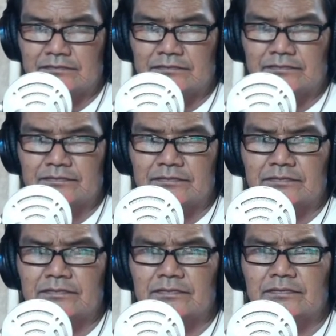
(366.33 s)

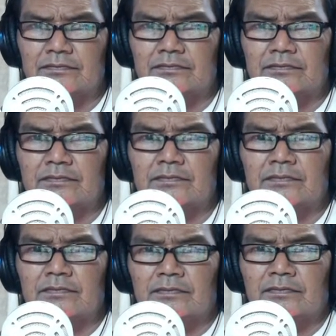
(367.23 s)

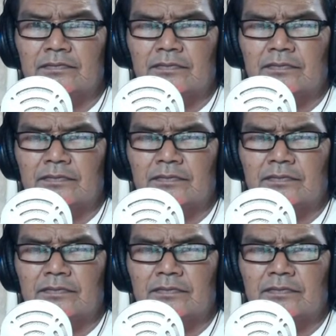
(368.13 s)
No one is speaking in this clip.